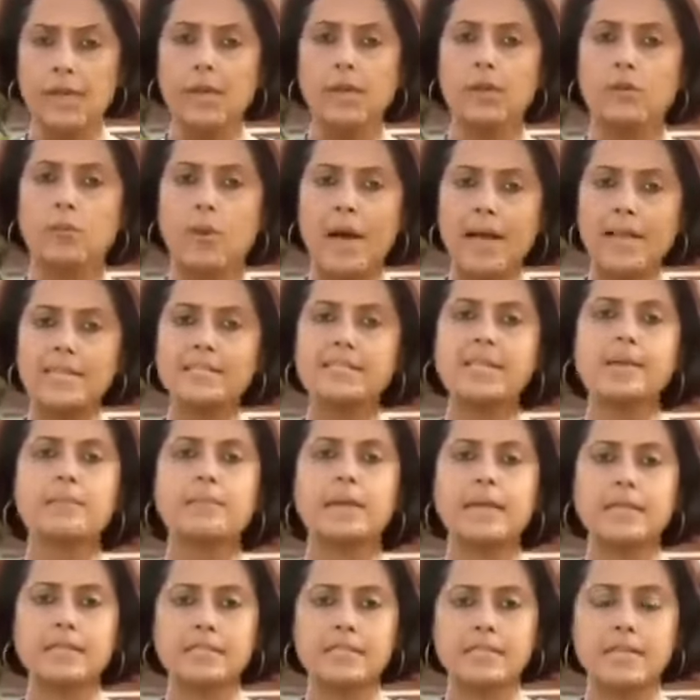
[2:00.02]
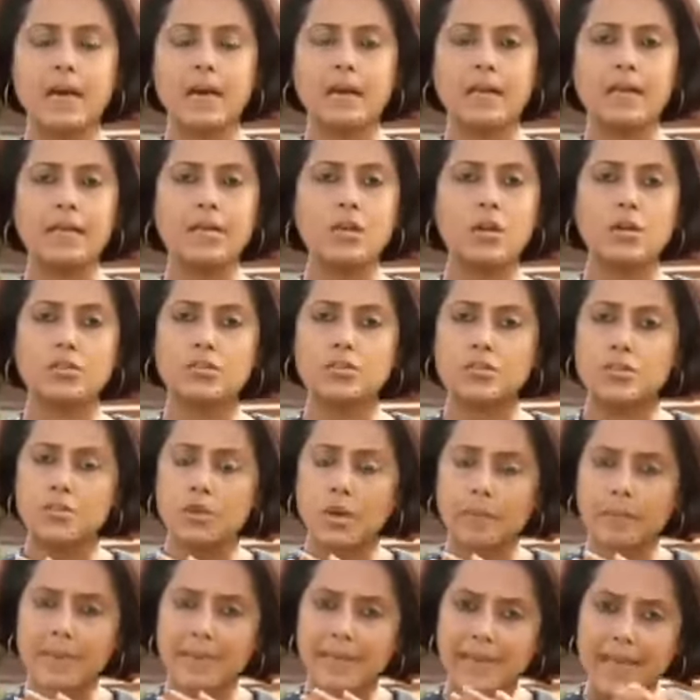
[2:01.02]
Why is MK Stalin not
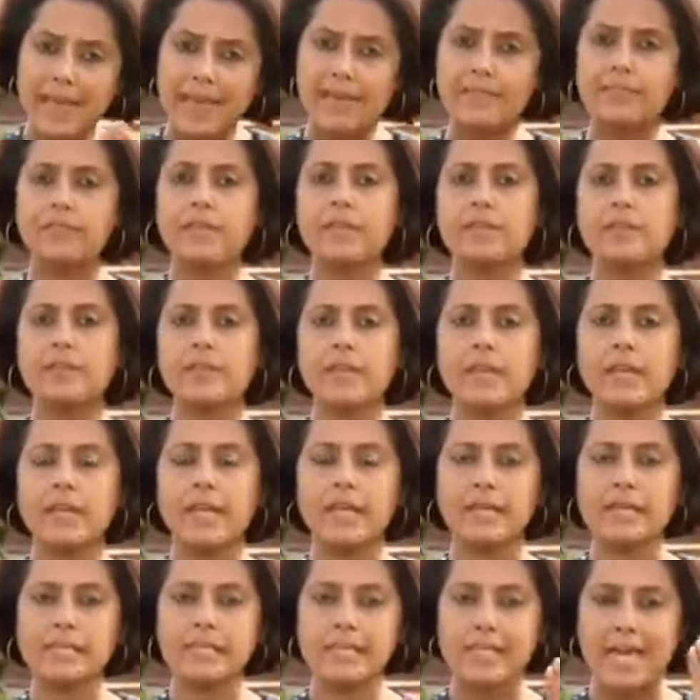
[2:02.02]
stopping everything else